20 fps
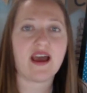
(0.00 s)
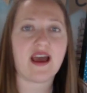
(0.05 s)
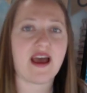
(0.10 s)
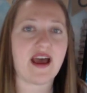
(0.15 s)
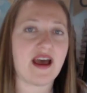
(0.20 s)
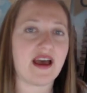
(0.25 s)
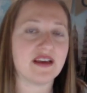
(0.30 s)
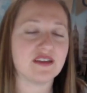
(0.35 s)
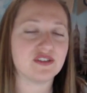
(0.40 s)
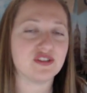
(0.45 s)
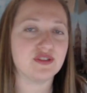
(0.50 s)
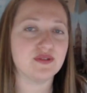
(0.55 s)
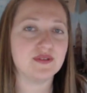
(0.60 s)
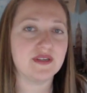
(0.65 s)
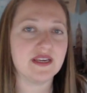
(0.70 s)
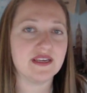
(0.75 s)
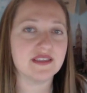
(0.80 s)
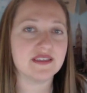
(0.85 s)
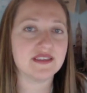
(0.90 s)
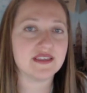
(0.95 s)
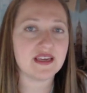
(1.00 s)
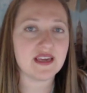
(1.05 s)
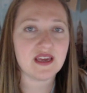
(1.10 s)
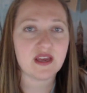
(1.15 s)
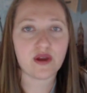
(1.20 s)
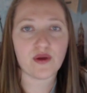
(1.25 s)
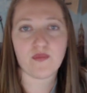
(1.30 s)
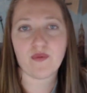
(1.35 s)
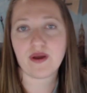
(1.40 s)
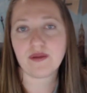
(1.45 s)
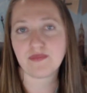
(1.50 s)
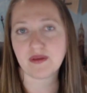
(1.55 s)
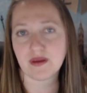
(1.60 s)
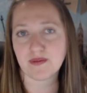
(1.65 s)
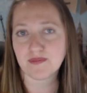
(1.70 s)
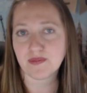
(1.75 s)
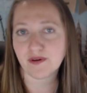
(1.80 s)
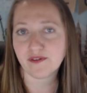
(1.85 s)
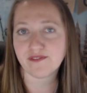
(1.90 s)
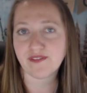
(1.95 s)
As you can see, when
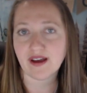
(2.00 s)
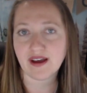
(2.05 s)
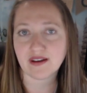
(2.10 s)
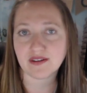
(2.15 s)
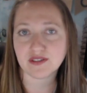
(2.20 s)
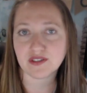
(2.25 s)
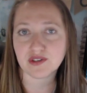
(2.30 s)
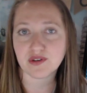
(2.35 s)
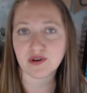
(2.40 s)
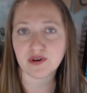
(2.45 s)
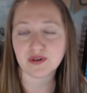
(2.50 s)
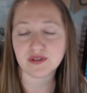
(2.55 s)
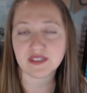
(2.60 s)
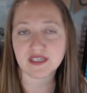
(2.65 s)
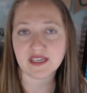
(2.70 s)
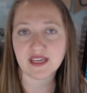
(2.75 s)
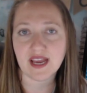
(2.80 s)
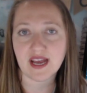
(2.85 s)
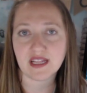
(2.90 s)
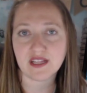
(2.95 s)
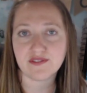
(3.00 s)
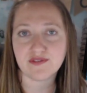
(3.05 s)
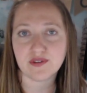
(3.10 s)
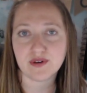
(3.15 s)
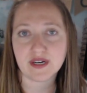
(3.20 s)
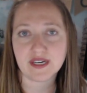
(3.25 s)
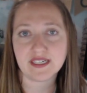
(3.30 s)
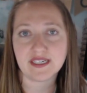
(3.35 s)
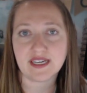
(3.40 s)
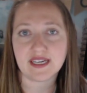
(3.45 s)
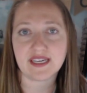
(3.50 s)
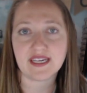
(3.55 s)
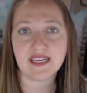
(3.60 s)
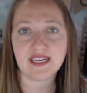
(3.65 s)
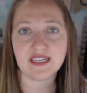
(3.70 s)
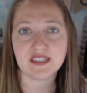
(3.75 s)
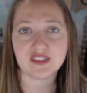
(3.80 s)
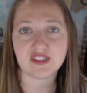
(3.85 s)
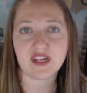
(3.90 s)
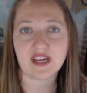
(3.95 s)
people found gold in California,
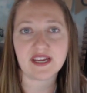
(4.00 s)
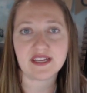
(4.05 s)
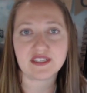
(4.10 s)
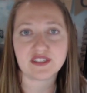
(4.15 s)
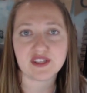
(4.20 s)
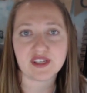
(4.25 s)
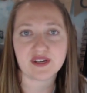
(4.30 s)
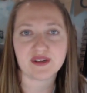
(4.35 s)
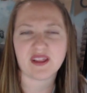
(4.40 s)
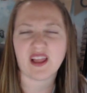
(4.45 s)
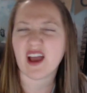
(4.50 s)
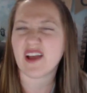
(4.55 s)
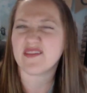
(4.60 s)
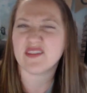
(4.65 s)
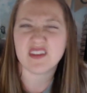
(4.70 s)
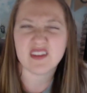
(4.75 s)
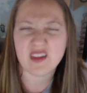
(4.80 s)
it changed their lives.